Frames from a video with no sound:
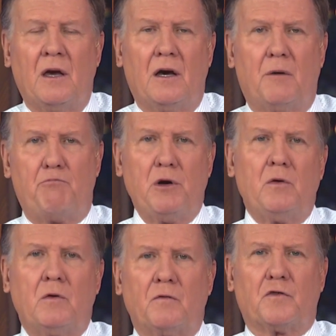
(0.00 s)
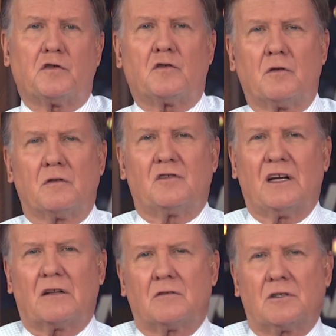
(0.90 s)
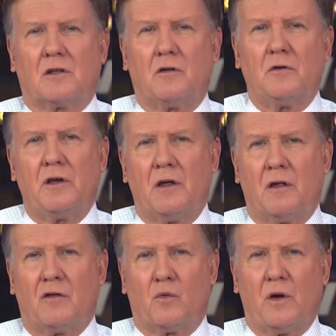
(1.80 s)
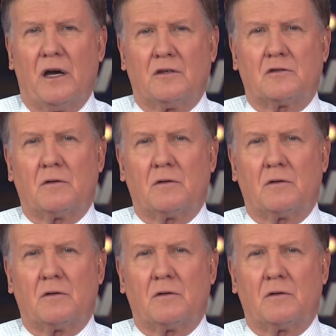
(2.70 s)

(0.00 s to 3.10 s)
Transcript: a boon for certain sectors, including the rails.